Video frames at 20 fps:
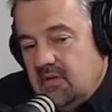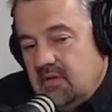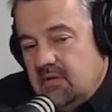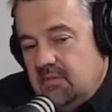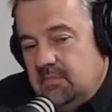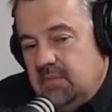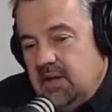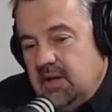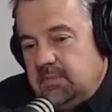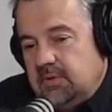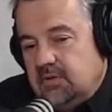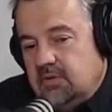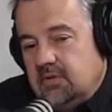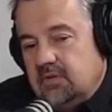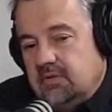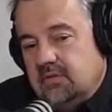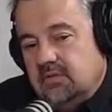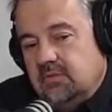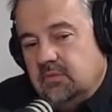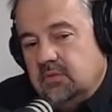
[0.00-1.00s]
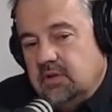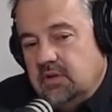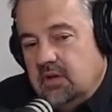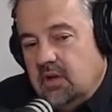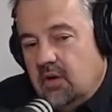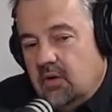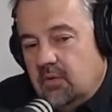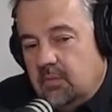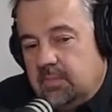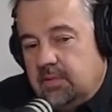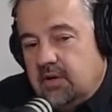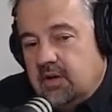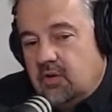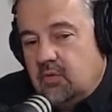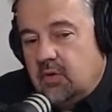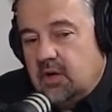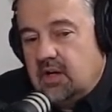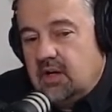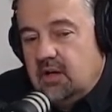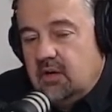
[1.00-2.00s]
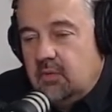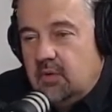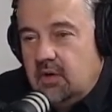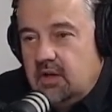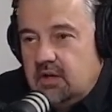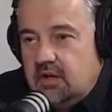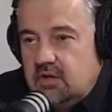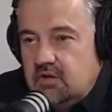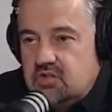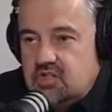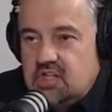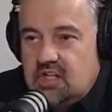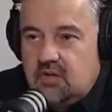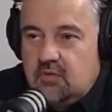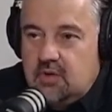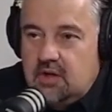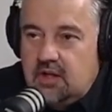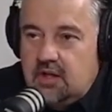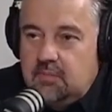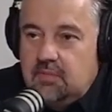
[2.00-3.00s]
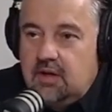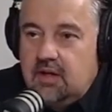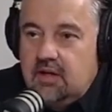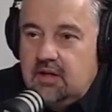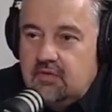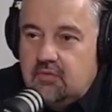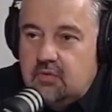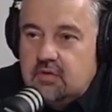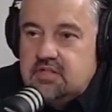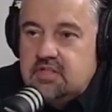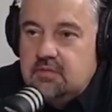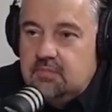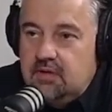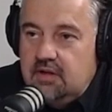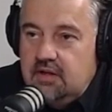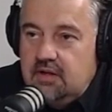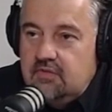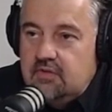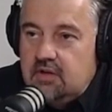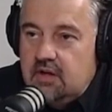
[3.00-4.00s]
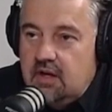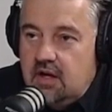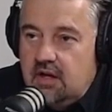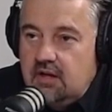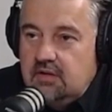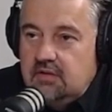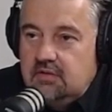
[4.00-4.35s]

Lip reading: People will know pretty quickly whether you genuinely believe what you believe or not,